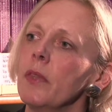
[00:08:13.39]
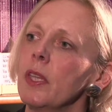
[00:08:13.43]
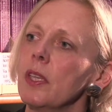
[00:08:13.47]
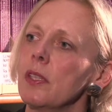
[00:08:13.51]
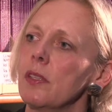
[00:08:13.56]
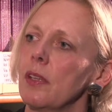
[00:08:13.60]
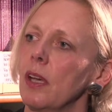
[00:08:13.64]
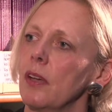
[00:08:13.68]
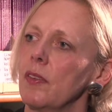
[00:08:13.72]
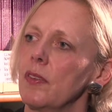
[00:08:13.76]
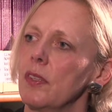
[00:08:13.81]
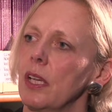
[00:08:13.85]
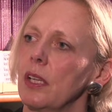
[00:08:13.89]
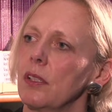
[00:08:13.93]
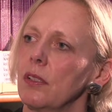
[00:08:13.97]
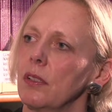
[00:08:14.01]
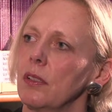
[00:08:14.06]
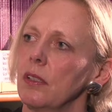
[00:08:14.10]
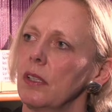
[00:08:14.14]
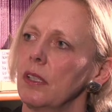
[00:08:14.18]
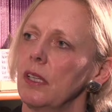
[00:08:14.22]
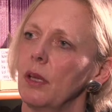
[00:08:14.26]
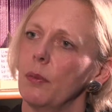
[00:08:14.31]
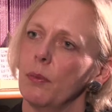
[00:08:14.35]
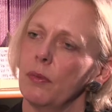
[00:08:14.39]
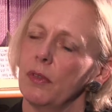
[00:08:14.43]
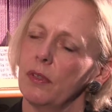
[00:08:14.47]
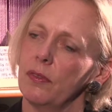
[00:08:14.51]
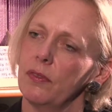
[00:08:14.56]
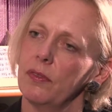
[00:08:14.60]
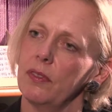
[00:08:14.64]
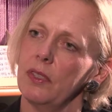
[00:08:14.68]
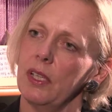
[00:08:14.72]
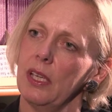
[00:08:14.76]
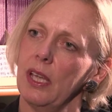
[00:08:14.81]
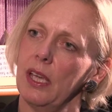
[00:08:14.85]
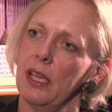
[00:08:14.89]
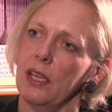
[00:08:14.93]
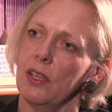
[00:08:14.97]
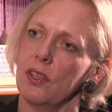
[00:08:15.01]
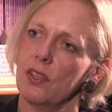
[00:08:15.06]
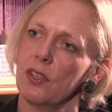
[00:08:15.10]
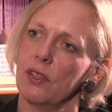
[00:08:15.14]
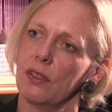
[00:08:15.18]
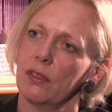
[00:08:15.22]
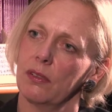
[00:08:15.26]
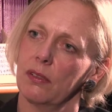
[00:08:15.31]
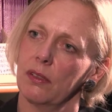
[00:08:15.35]
So I've sat on a number of
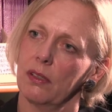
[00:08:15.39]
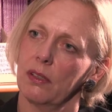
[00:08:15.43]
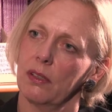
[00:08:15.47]
DH